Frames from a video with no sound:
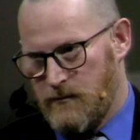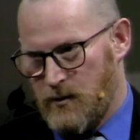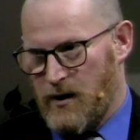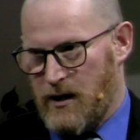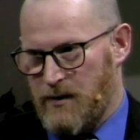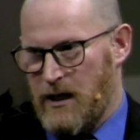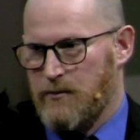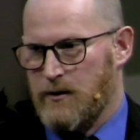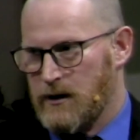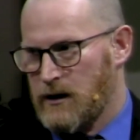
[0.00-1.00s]
20
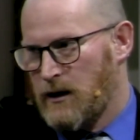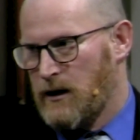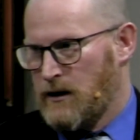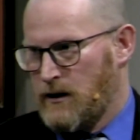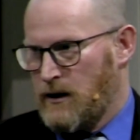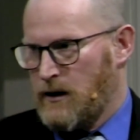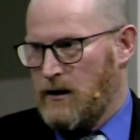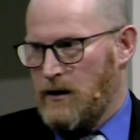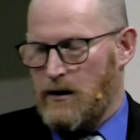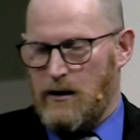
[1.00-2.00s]
people.
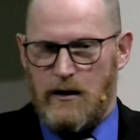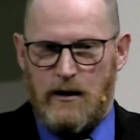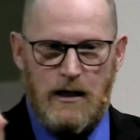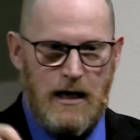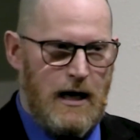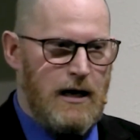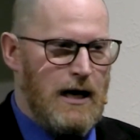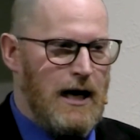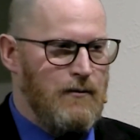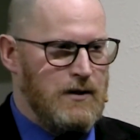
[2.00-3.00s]
The
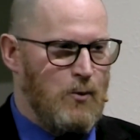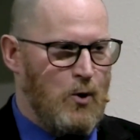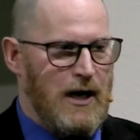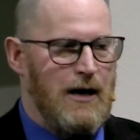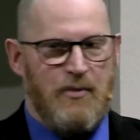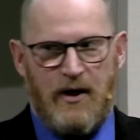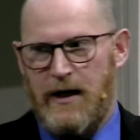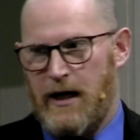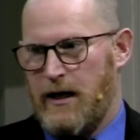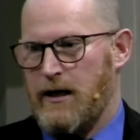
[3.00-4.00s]
AI was more
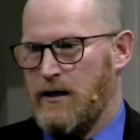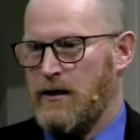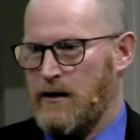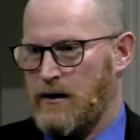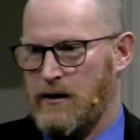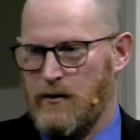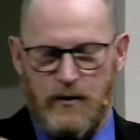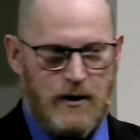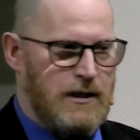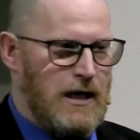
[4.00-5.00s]
empathetic than the
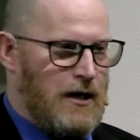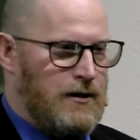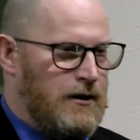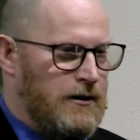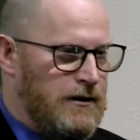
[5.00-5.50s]
real doctor.